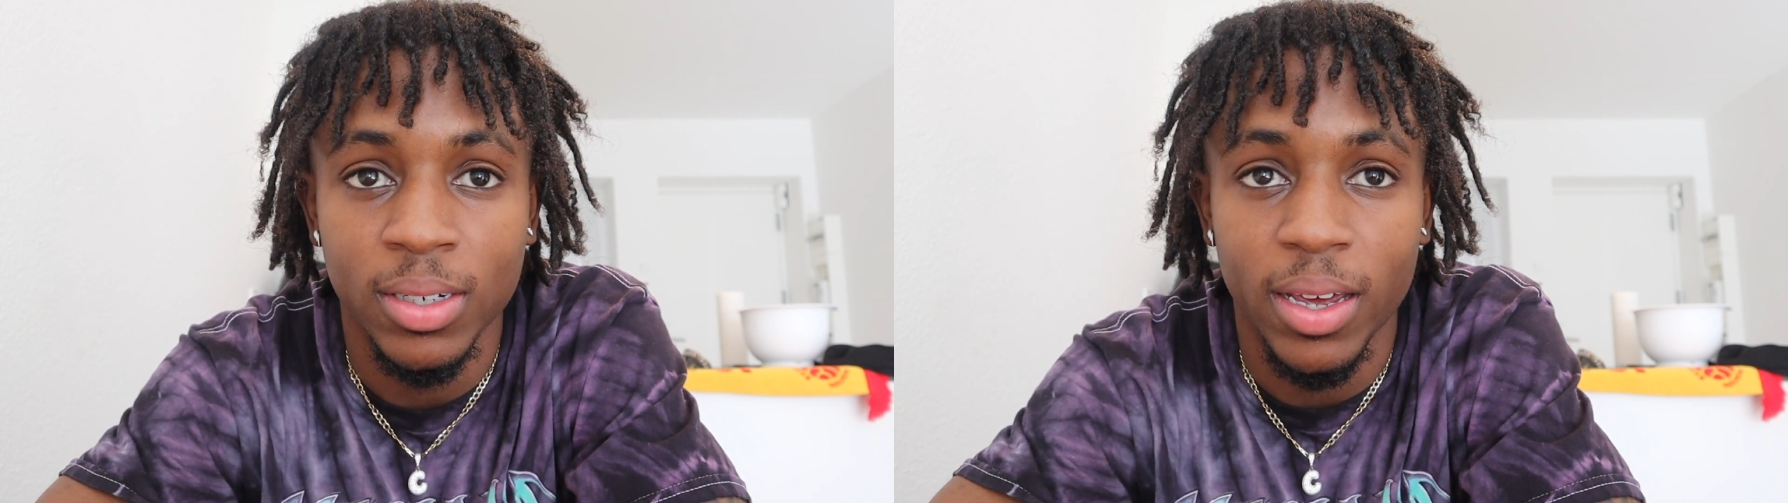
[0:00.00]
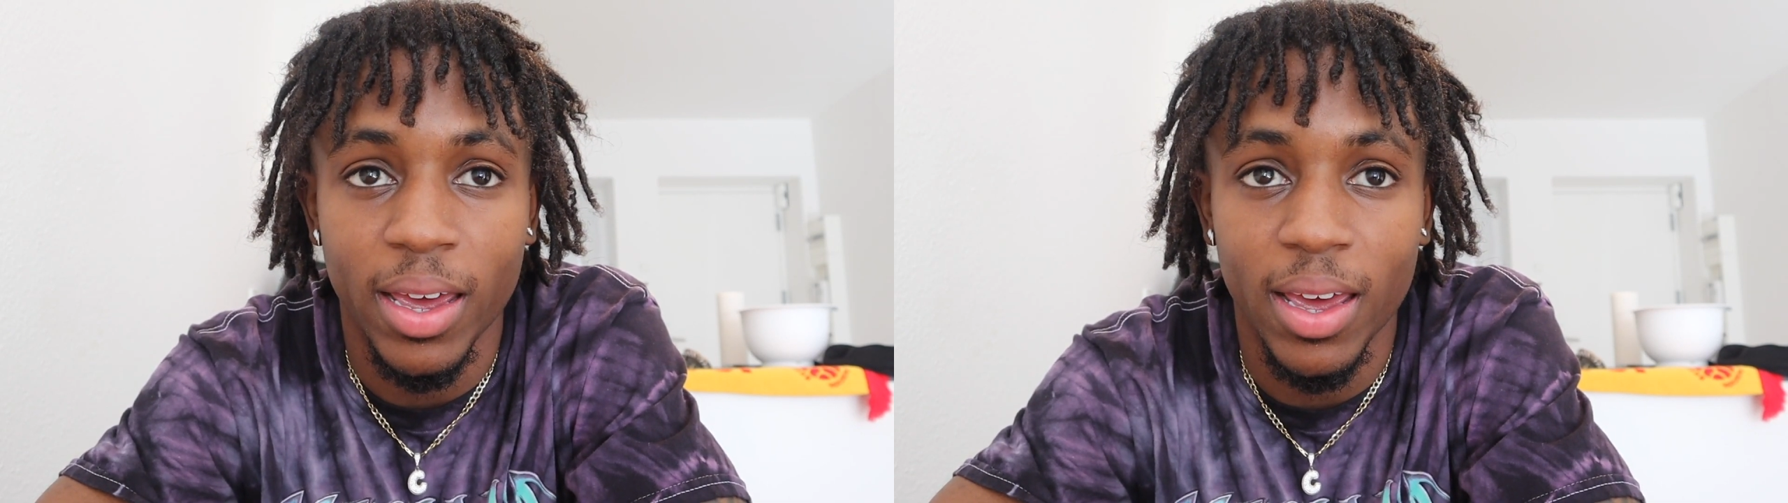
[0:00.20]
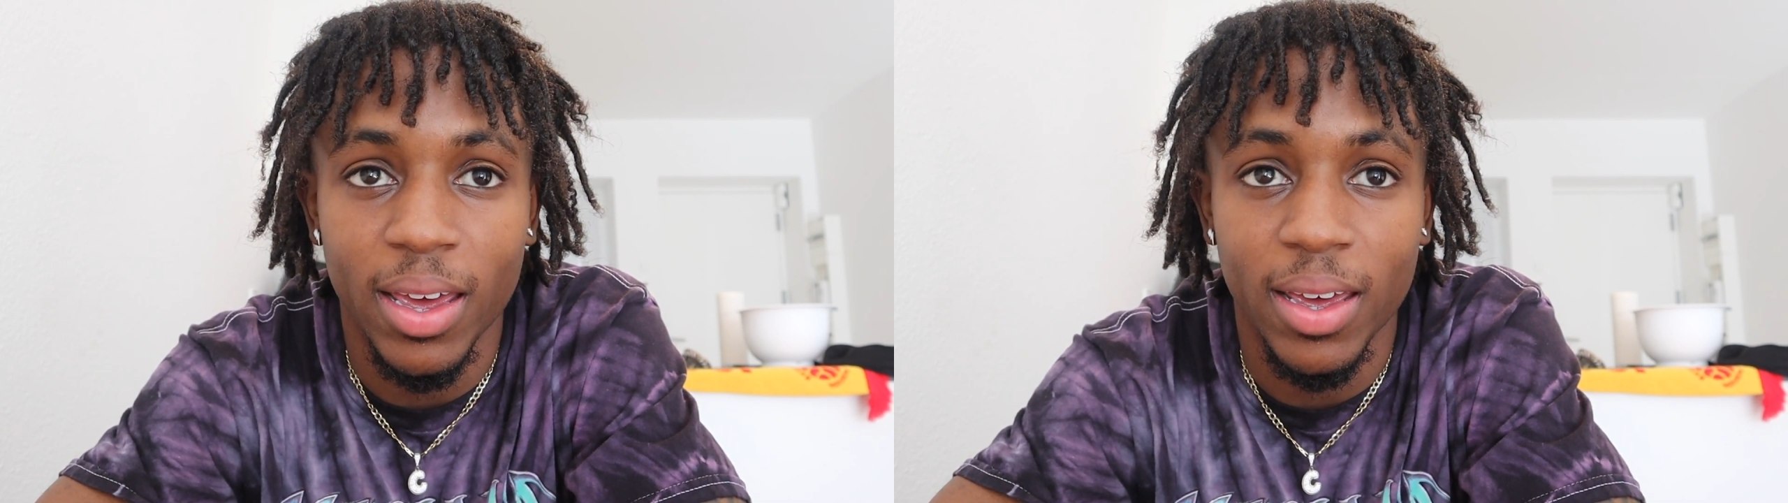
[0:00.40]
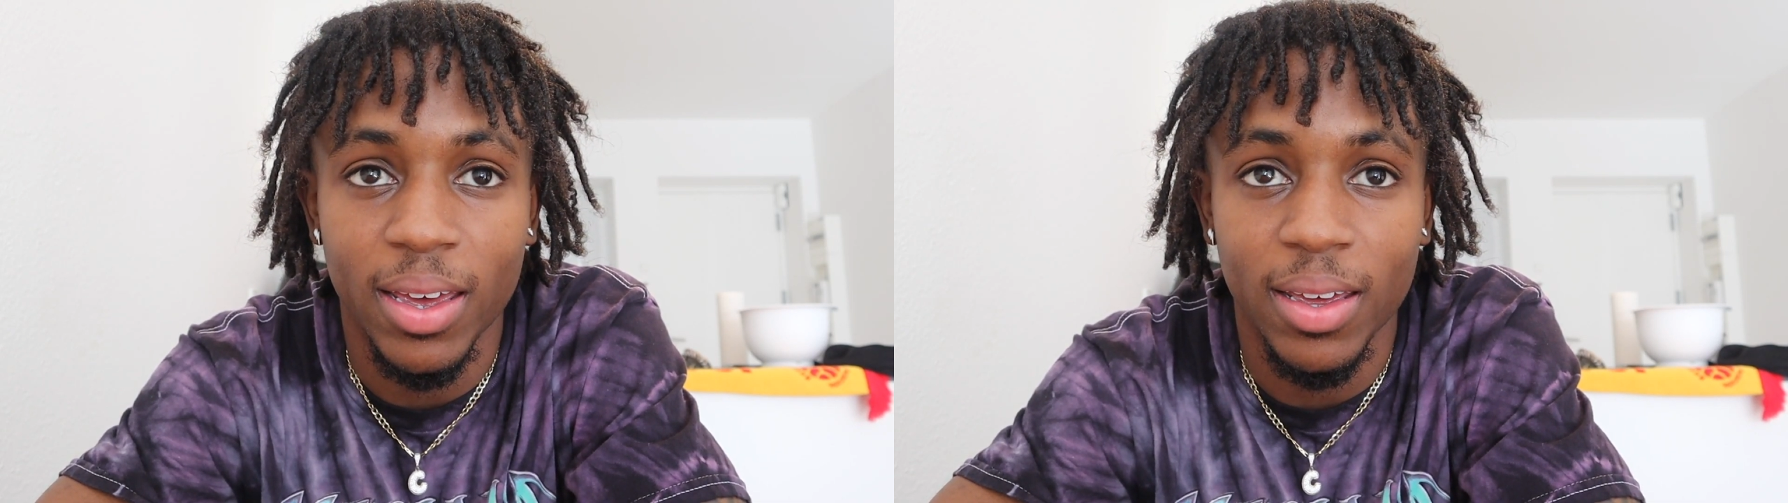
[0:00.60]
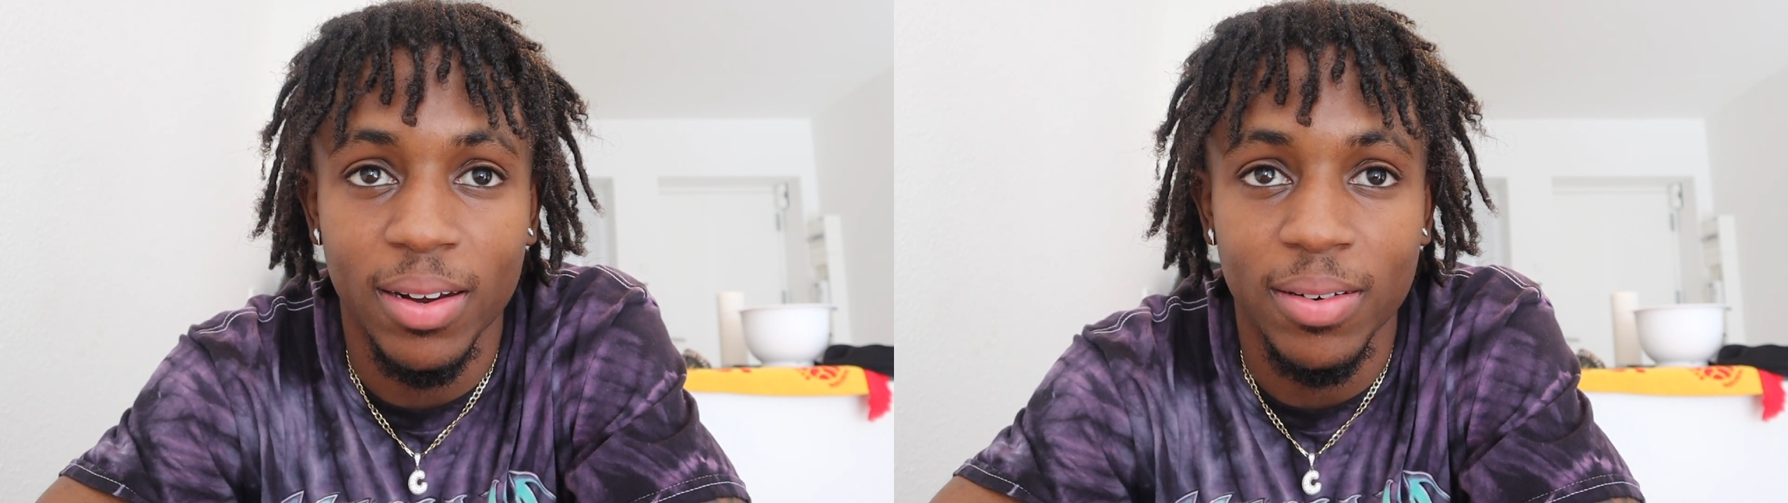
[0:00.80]

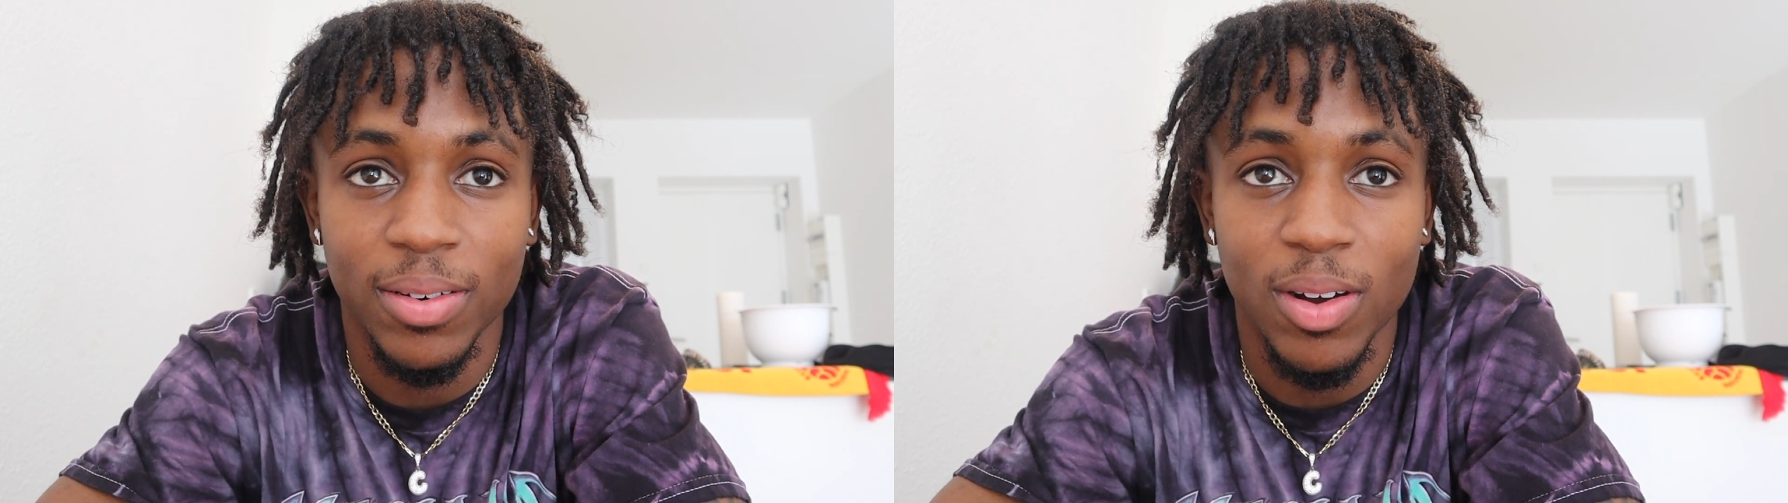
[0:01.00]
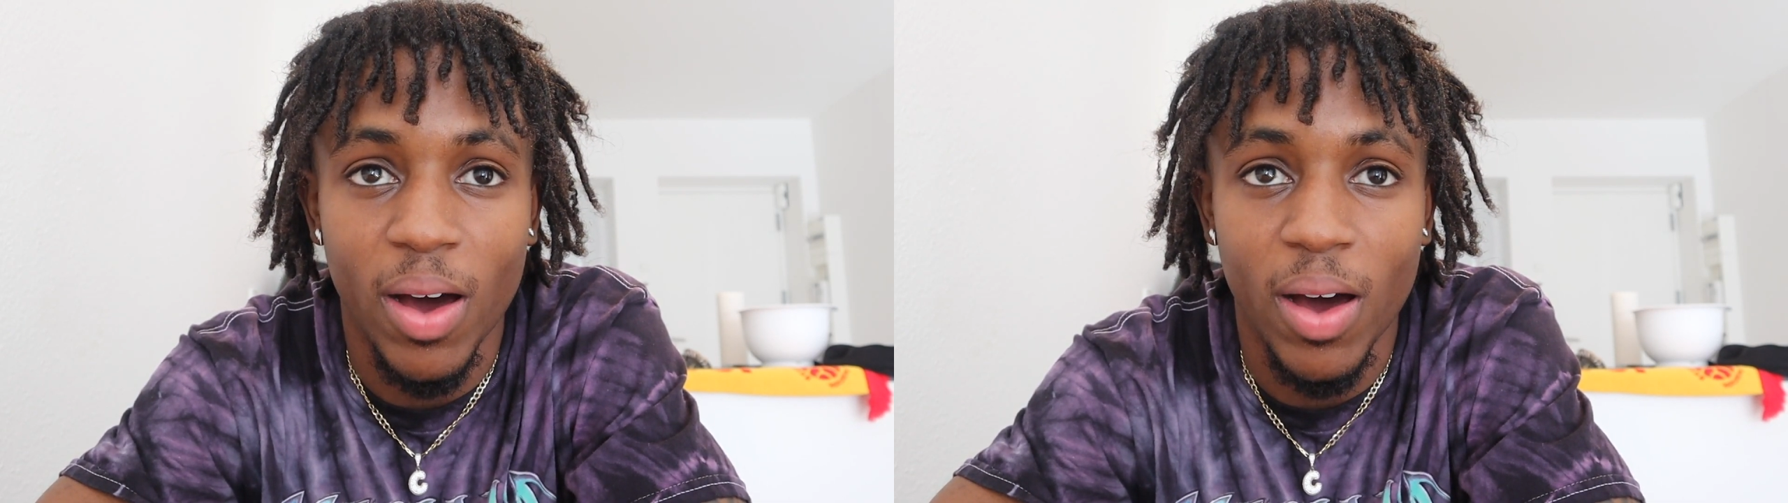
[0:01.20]
and you know,